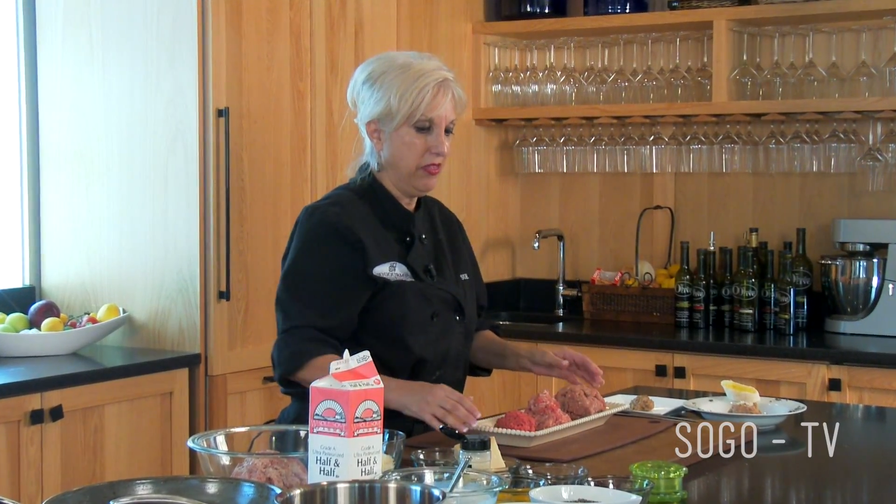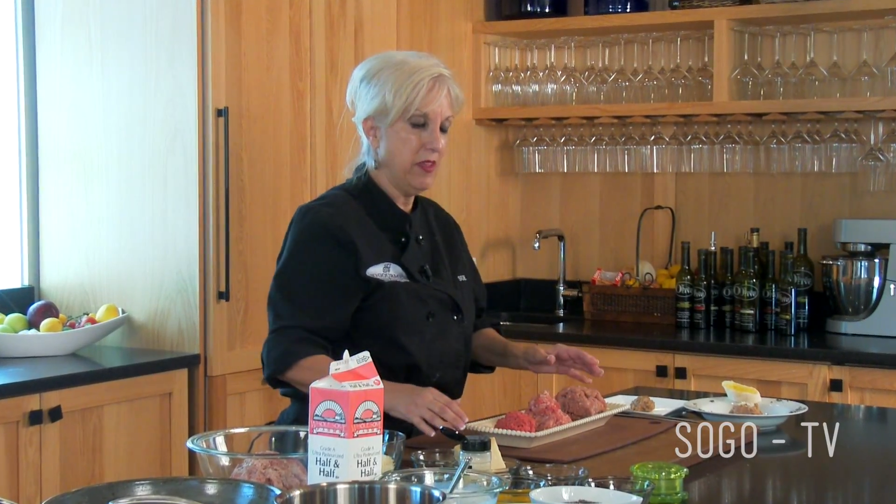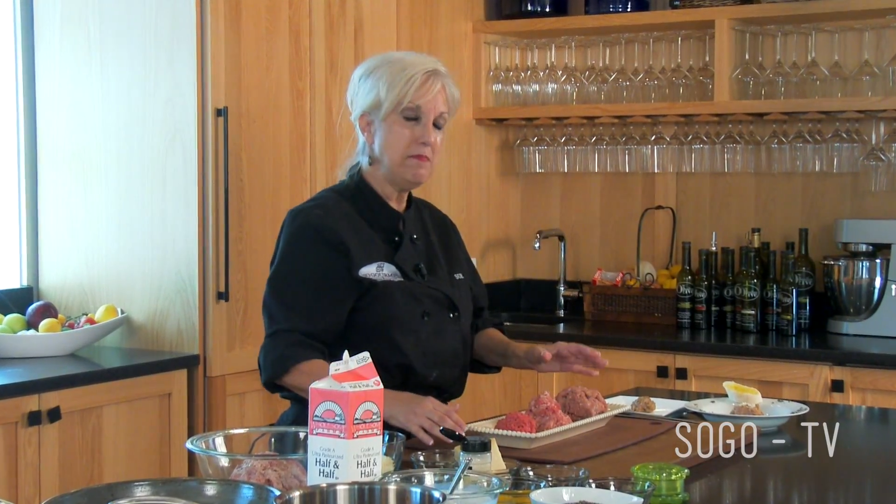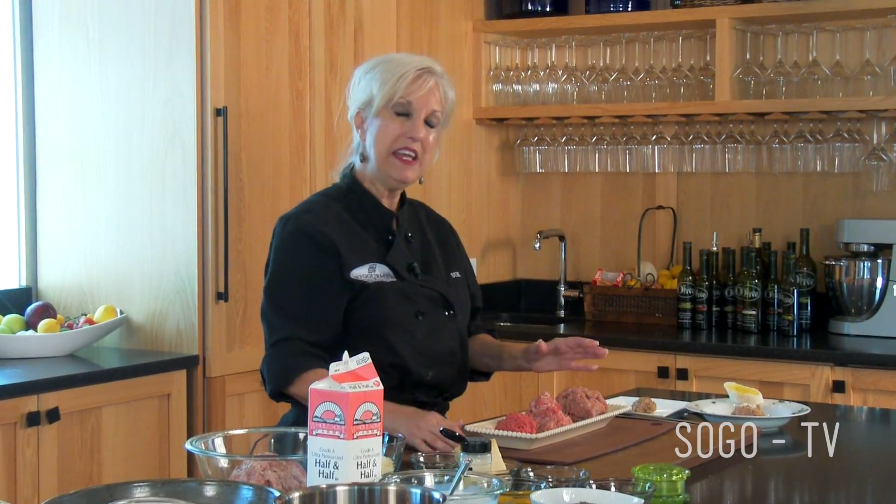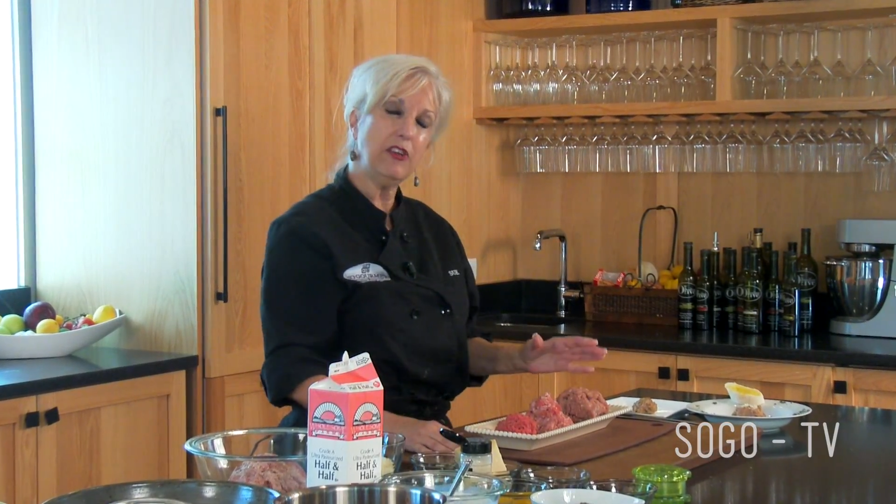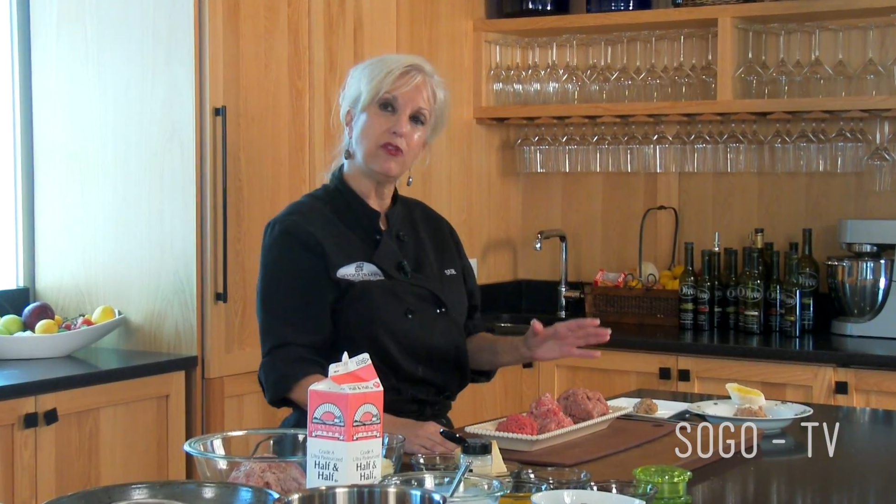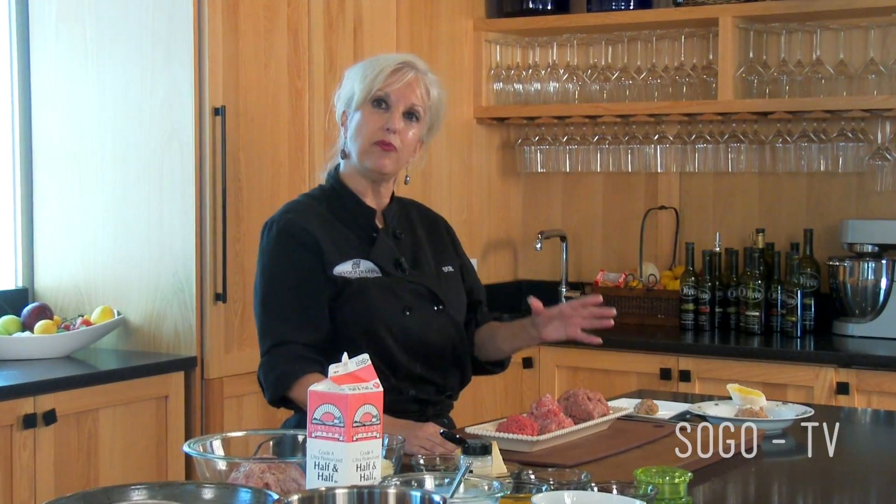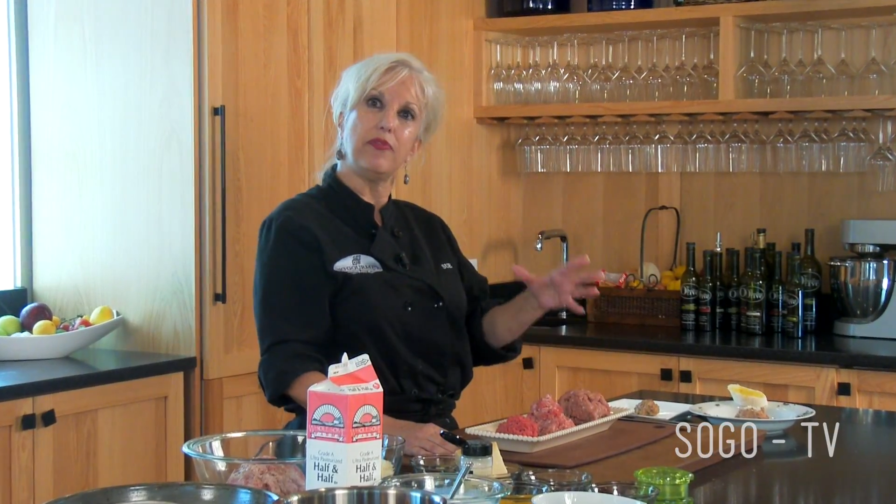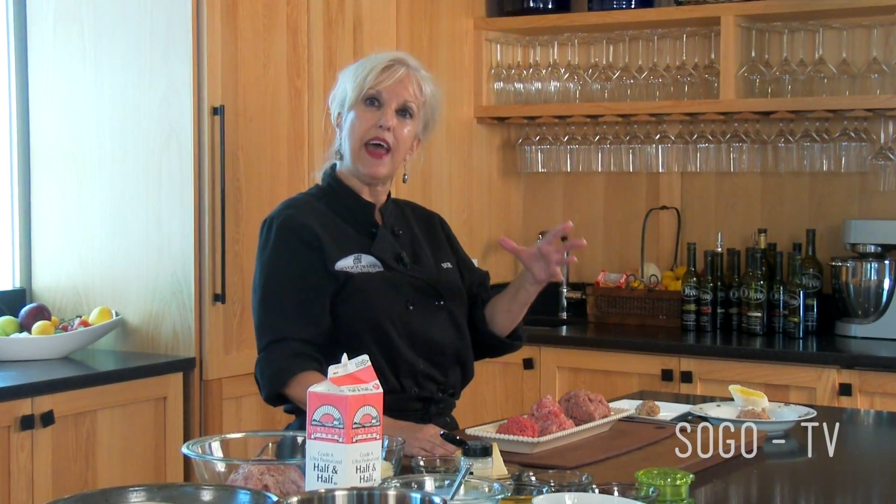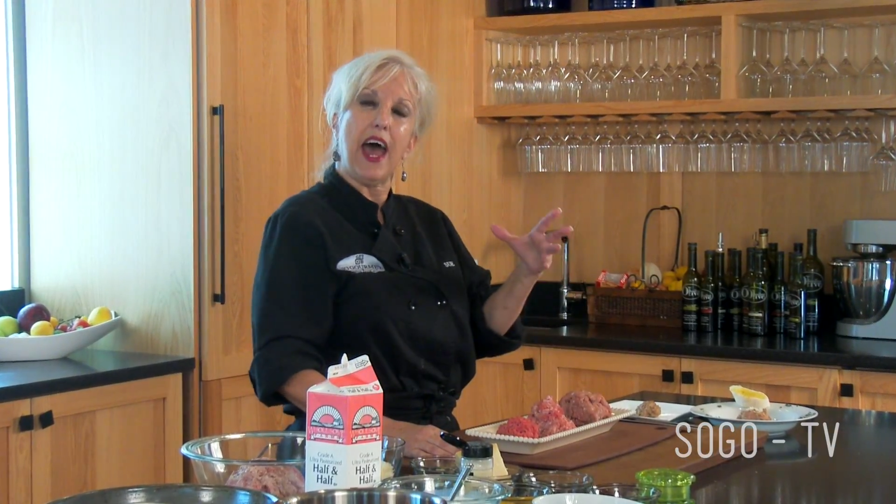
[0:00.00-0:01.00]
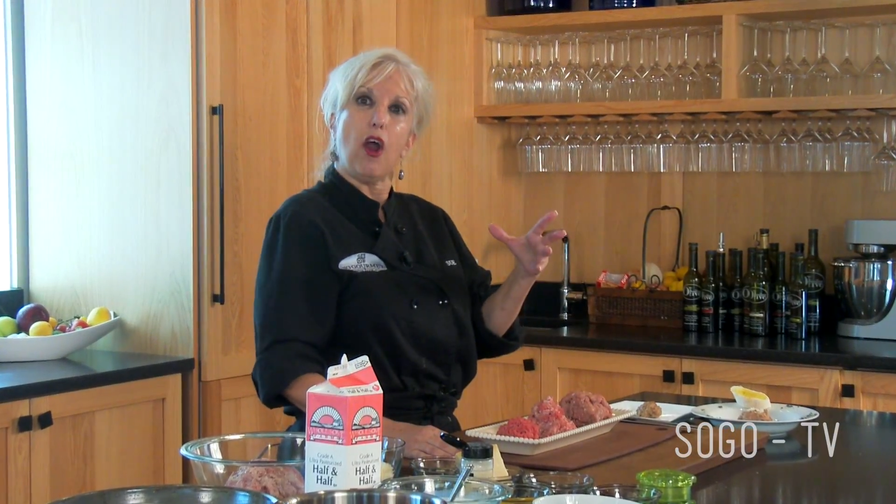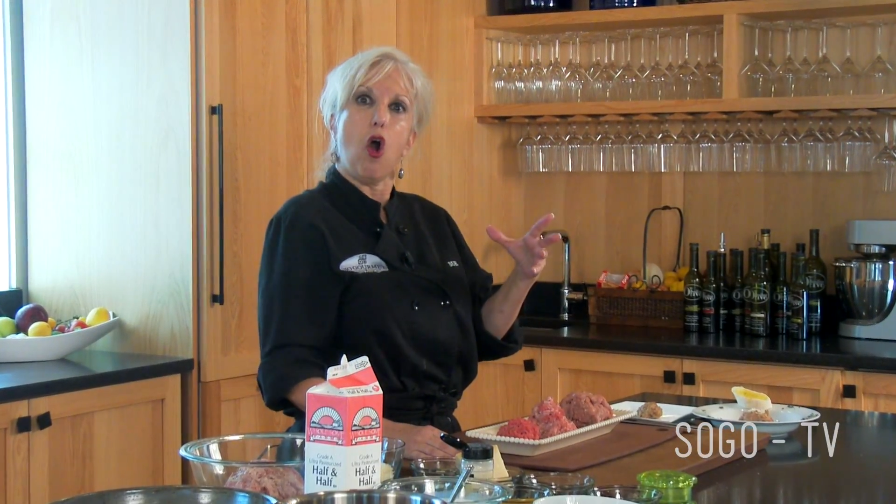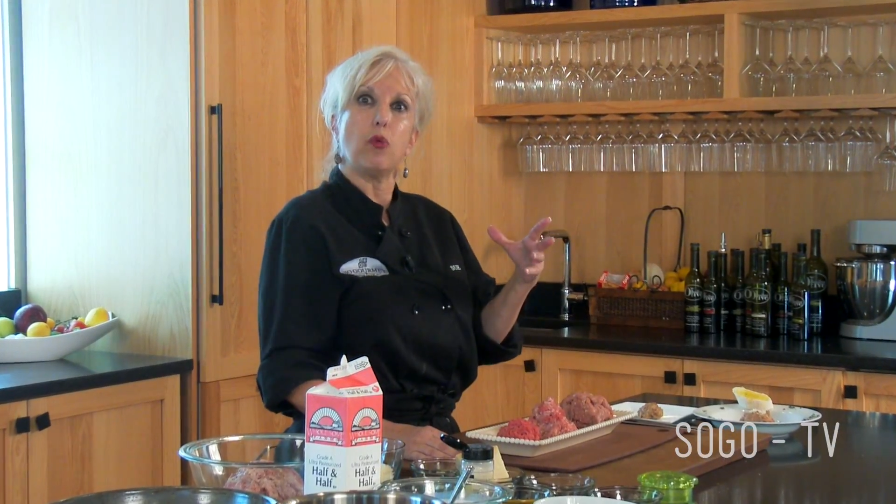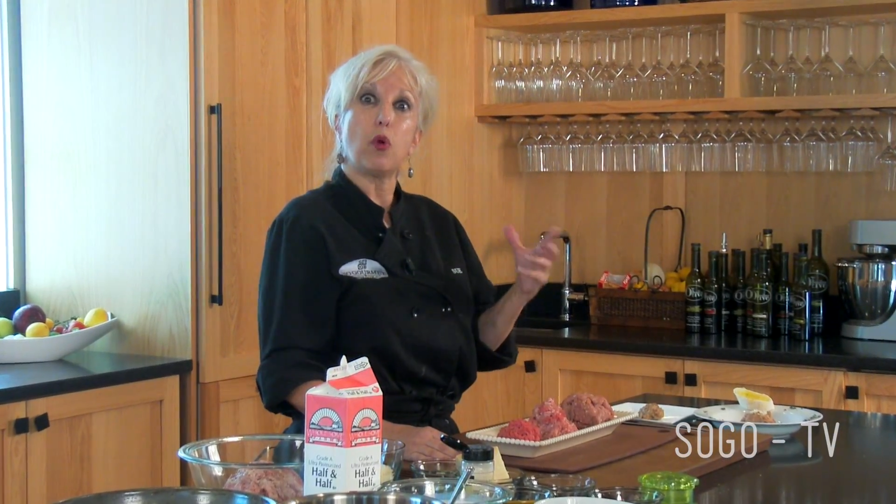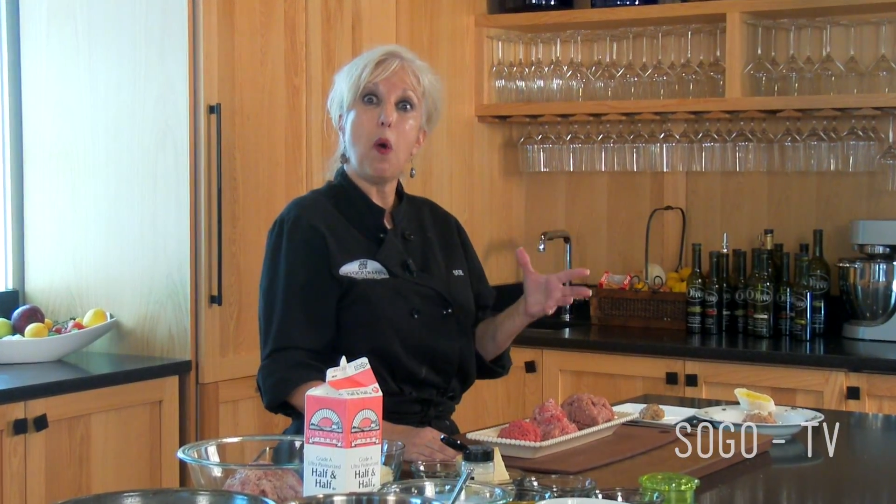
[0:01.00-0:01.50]
The meats that
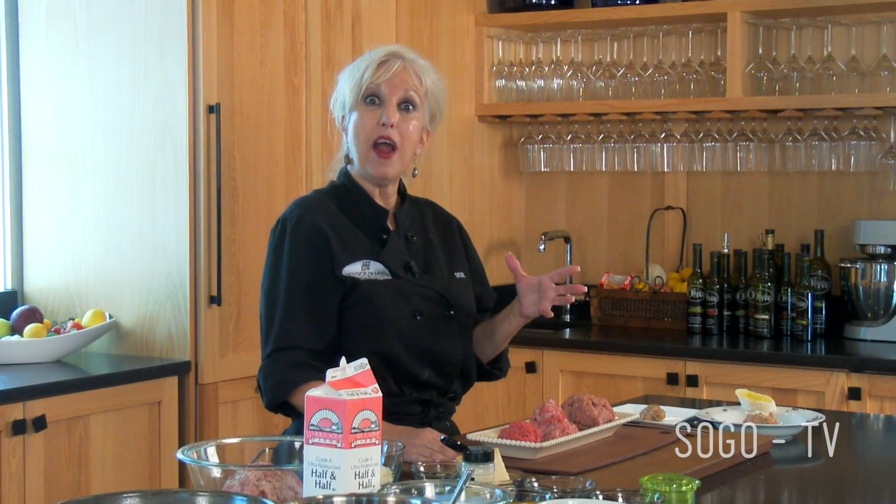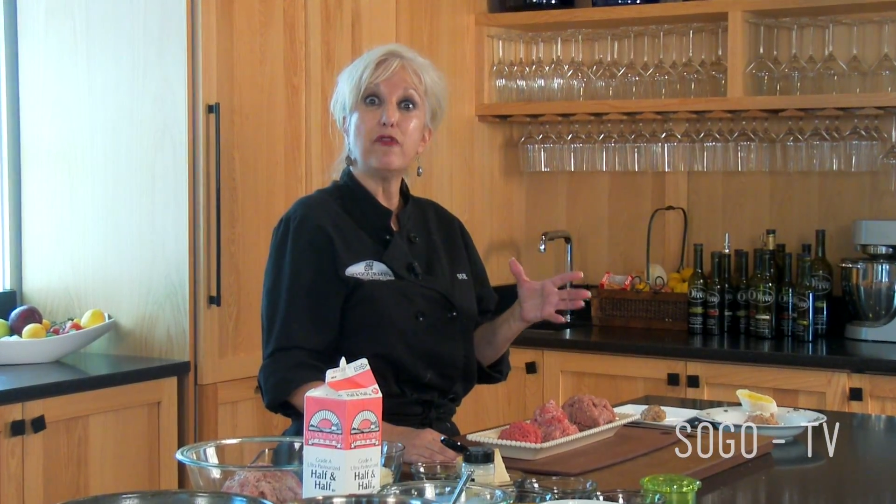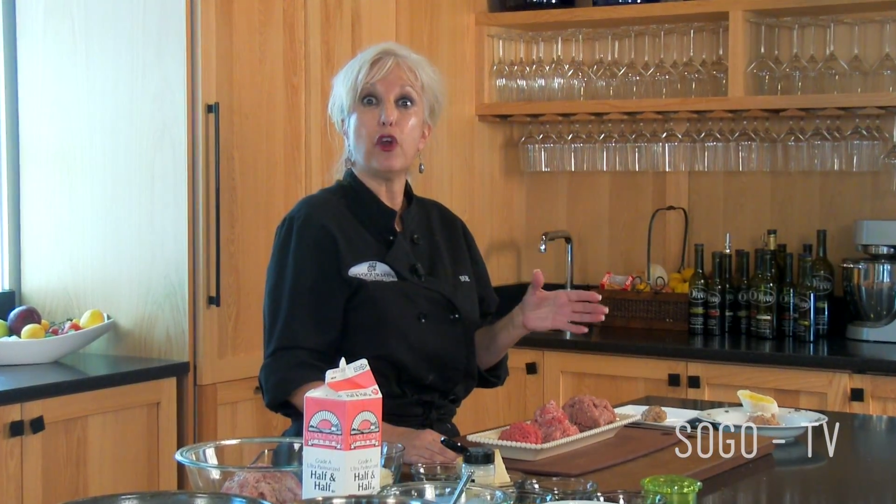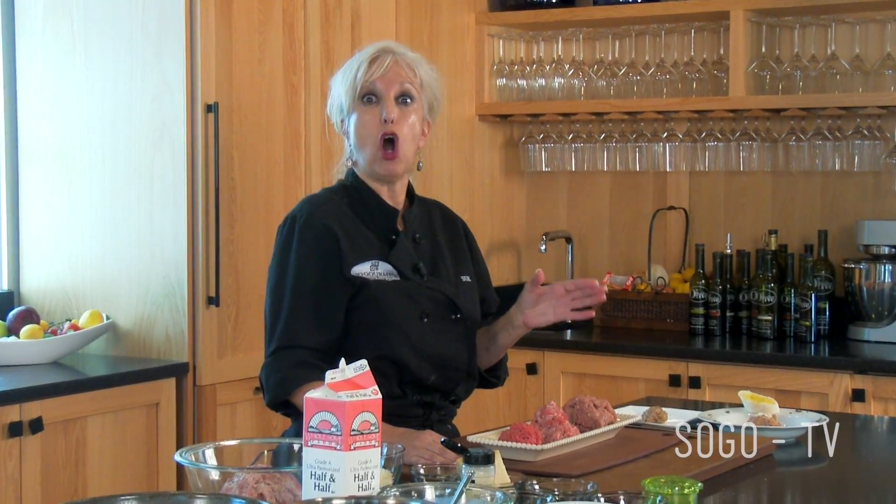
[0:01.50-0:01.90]
are required for